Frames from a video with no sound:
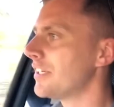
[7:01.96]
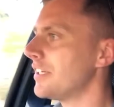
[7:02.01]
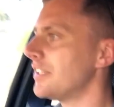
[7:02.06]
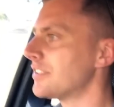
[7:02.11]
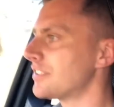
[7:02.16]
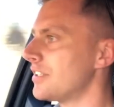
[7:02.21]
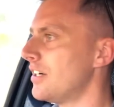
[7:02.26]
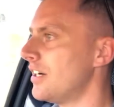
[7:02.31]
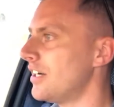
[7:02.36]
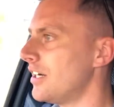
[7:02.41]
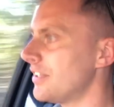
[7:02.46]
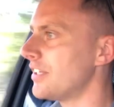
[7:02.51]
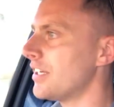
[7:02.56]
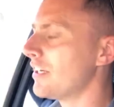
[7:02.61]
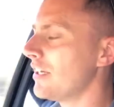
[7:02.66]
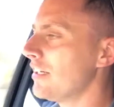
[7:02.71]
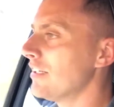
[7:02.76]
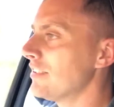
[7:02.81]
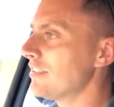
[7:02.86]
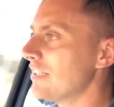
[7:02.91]
it
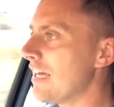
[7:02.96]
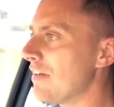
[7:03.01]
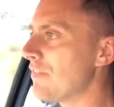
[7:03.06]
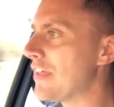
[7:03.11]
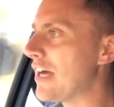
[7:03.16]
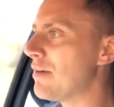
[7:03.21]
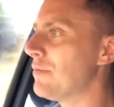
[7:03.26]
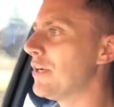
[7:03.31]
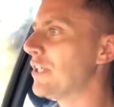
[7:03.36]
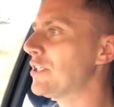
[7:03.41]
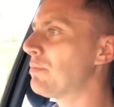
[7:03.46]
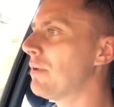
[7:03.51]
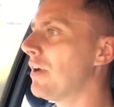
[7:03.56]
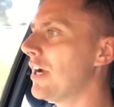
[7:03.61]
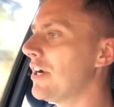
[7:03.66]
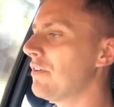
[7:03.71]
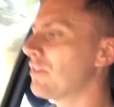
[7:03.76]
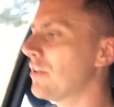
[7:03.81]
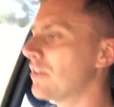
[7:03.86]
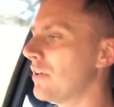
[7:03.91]
doesn't have that much
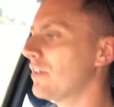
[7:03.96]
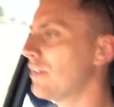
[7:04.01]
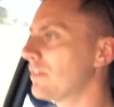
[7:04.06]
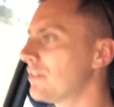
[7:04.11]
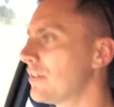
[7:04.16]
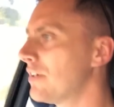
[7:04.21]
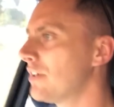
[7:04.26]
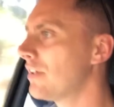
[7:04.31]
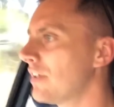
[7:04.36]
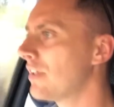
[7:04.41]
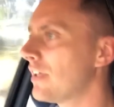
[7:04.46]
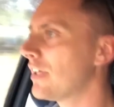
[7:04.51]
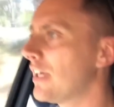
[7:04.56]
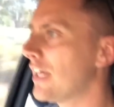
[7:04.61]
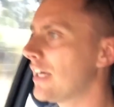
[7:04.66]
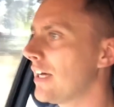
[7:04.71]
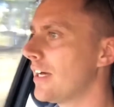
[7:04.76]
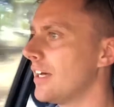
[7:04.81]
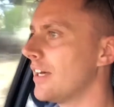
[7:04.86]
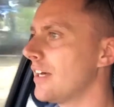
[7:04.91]
body roll.
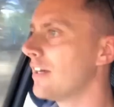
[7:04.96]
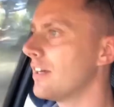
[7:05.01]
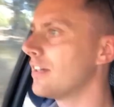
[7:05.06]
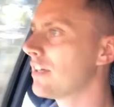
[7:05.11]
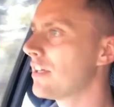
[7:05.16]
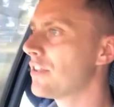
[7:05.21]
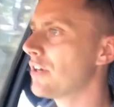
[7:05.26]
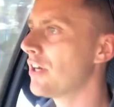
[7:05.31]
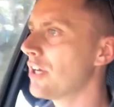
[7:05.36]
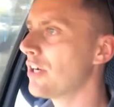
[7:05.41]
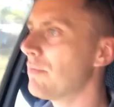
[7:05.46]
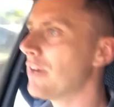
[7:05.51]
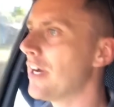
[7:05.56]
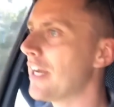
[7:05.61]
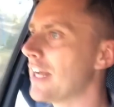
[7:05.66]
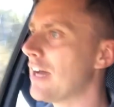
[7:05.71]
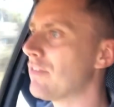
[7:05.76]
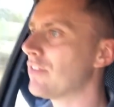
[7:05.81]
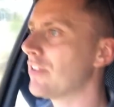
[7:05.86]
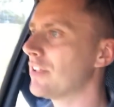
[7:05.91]
I thought it might
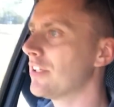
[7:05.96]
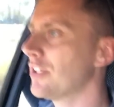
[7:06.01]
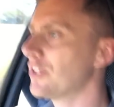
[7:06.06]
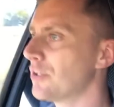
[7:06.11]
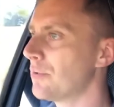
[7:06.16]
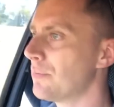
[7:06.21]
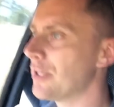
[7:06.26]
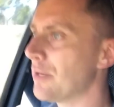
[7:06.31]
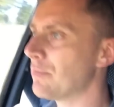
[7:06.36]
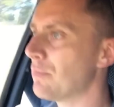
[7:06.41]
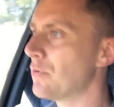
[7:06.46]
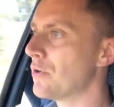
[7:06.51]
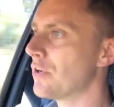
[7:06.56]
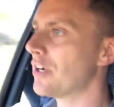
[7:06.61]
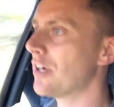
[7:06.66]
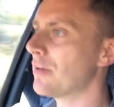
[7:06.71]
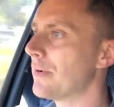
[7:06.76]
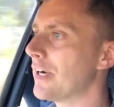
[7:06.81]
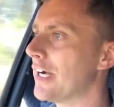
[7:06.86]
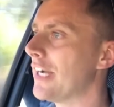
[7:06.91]
have a little bit
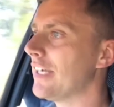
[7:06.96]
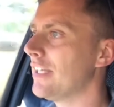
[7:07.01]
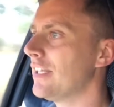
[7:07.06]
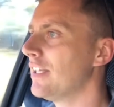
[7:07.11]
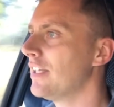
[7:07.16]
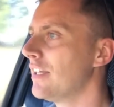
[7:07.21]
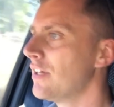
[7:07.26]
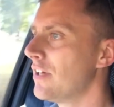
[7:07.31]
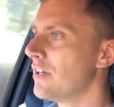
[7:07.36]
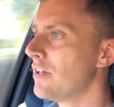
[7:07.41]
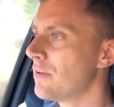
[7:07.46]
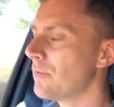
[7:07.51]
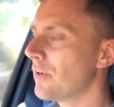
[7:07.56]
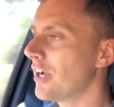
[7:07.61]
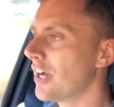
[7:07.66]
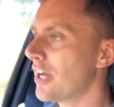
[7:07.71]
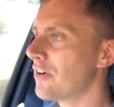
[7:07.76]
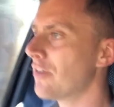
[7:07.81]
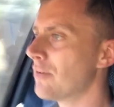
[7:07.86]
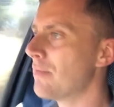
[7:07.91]
more, but we
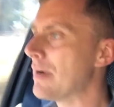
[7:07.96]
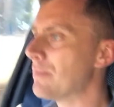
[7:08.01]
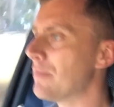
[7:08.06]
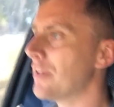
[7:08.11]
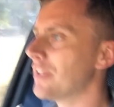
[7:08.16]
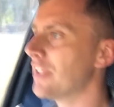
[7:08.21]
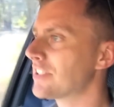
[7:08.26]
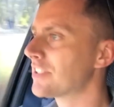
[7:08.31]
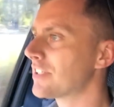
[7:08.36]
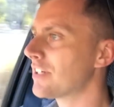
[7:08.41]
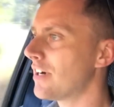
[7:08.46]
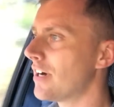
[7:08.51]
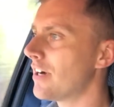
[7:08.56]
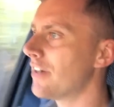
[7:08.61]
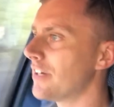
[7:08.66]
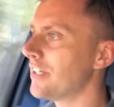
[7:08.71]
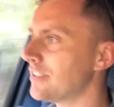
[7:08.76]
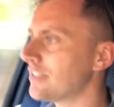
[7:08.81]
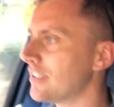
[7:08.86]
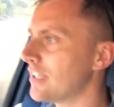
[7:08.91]
got to remember this car
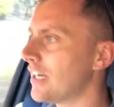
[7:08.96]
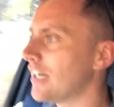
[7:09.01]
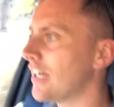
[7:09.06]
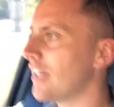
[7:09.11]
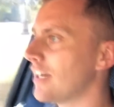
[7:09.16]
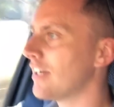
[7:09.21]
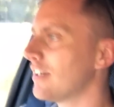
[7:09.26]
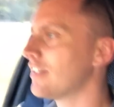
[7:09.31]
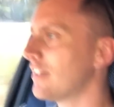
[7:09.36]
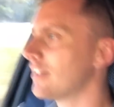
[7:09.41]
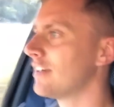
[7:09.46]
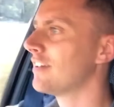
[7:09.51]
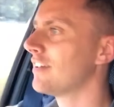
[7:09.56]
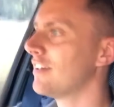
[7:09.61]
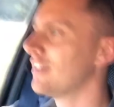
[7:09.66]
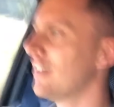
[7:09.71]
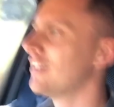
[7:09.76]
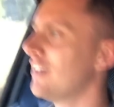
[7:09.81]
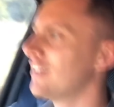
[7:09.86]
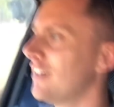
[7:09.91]
is
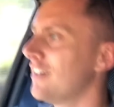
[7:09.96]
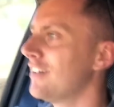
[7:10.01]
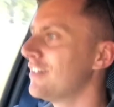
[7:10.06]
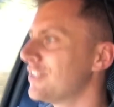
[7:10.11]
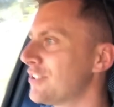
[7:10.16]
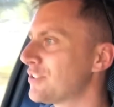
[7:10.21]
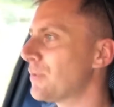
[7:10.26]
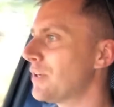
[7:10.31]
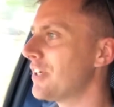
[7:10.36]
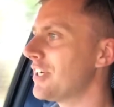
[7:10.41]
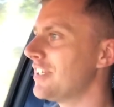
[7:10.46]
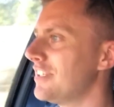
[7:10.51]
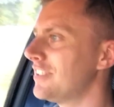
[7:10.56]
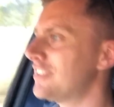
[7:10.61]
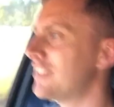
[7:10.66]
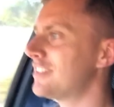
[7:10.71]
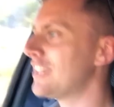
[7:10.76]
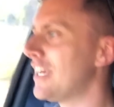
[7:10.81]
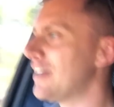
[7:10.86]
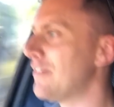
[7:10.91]

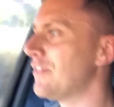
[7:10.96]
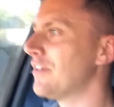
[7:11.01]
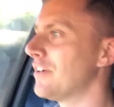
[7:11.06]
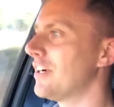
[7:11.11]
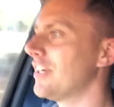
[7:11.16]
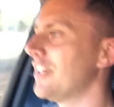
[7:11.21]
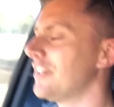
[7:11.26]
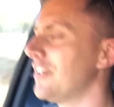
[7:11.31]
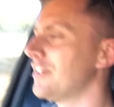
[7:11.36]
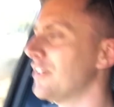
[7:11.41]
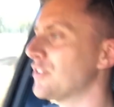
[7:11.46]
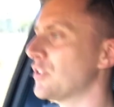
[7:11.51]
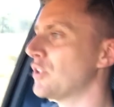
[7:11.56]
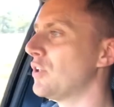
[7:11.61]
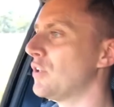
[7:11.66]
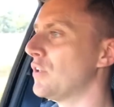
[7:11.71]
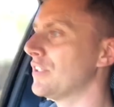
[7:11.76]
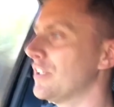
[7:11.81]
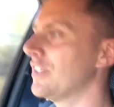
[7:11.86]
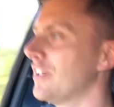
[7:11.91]
27 odd years
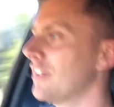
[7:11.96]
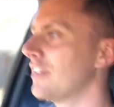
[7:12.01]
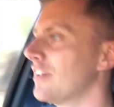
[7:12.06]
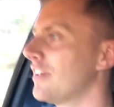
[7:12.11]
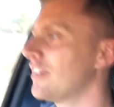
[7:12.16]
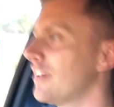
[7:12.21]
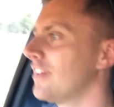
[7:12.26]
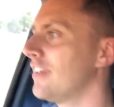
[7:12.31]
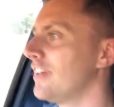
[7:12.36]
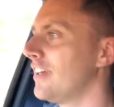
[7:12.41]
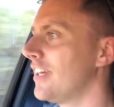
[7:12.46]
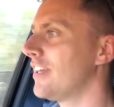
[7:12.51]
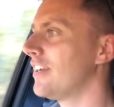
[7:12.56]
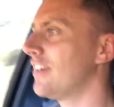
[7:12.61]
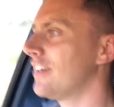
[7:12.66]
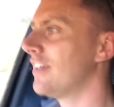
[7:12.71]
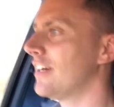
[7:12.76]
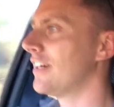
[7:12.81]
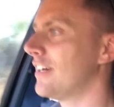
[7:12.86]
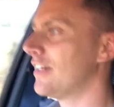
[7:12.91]
old, and
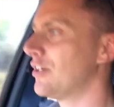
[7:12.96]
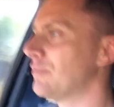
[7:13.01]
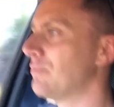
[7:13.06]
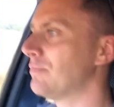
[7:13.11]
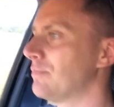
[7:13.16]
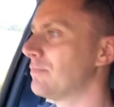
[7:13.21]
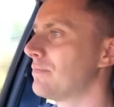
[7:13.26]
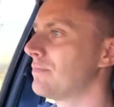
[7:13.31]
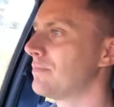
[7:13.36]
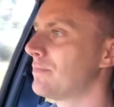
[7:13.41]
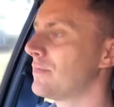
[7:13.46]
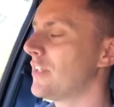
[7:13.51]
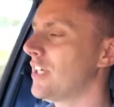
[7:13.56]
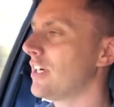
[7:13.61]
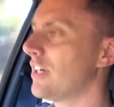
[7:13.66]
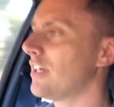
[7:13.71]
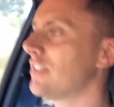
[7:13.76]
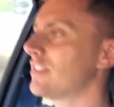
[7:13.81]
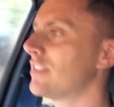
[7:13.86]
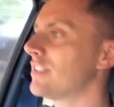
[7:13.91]
I
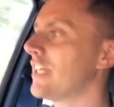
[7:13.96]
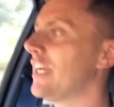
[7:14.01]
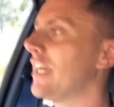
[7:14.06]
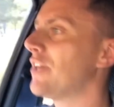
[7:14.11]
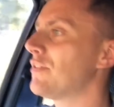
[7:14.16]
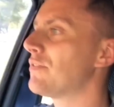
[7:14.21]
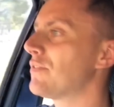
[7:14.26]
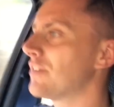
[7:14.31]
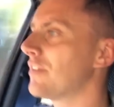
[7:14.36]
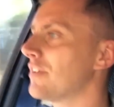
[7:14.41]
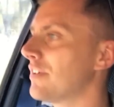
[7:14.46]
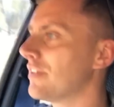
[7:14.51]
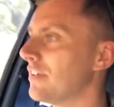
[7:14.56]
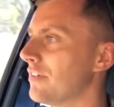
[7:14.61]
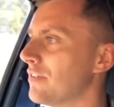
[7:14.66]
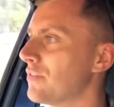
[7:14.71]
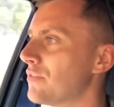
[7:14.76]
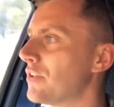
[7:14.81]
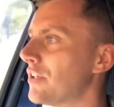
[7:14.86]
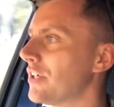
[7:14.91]
gotta say,
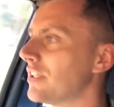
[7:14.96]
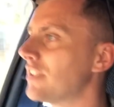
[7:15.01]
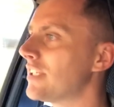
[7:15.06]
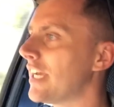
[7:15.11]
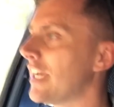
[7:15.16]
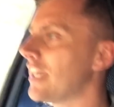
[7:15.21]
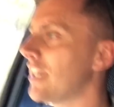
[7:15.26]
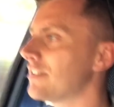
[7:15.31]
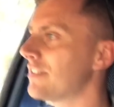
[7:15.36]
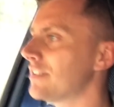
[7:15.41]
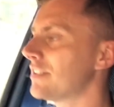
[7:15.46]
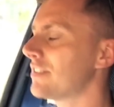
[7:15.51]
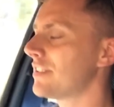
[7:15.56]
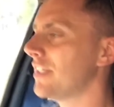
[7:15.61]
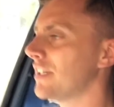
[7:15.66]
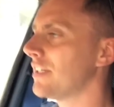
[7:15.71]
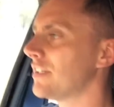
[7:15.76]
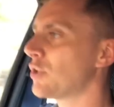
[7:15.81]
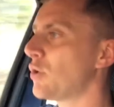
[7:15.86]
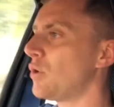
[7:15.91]
for its age, this thing
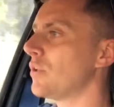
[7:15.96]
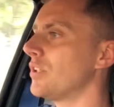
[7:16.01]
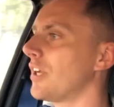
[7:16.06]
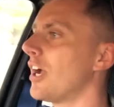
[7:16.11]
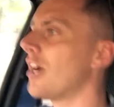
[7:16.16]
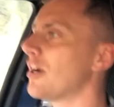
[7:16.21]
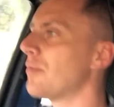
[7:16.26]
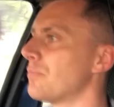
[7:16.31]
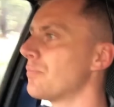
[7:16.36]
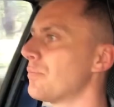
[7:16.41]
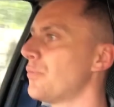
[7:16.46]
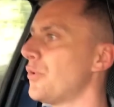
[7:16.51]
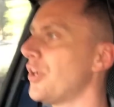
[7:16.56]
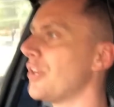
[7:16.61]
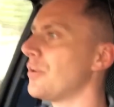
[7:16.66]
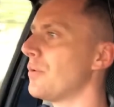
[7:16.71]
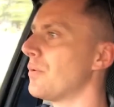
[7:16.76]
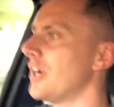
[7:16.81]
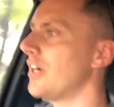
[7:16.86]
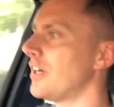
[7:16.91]
is holding up pretty
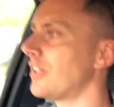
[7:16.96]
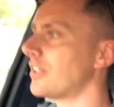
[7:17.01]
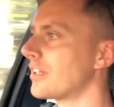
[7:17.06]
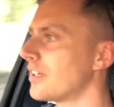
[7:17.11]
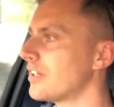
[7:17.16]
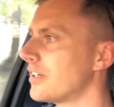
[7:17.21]
well.